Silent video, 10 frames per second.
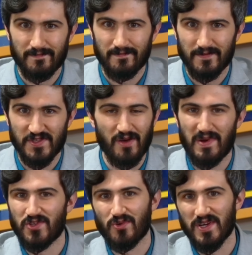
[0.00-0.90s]
It's all
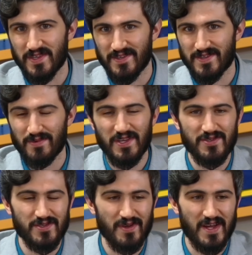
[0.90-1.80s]
about choices. And we
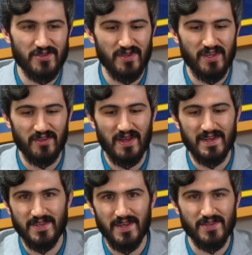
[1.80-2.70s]
used to actually, in the
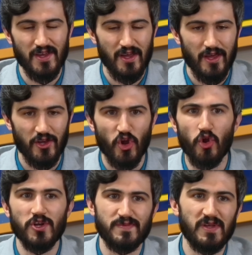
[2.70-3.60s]
United States,
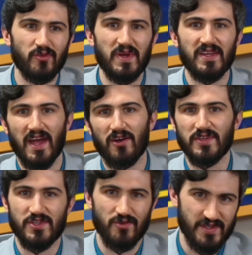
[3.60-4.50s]
encourage people to make
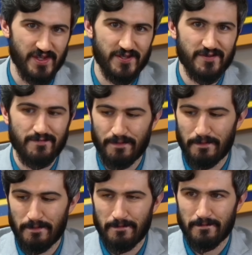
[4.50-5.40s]
healthy choices,
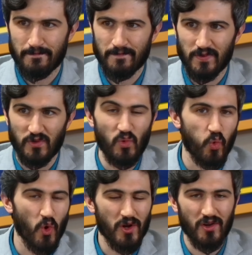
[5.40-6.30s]
to
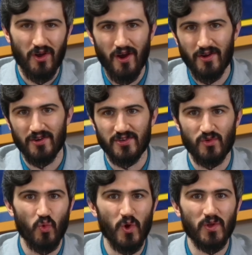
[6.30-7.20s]
work harder, to
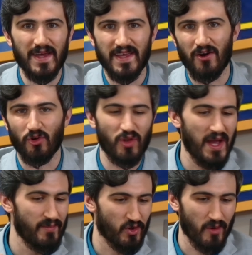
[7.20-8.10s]
work like hell,
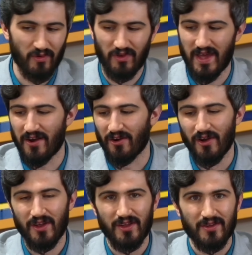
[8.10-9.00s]
climb the corporate ladder,
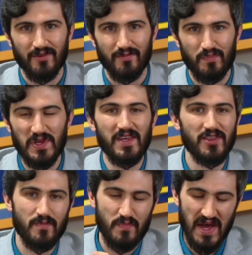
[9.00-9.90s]
be
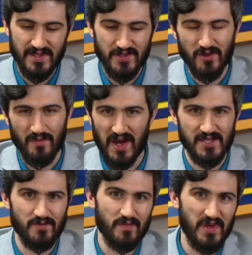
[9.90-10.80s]
the best you can
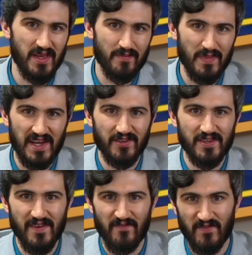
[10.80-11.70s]
possibly be,
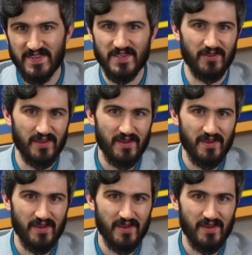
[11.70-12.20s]
mentally and physically.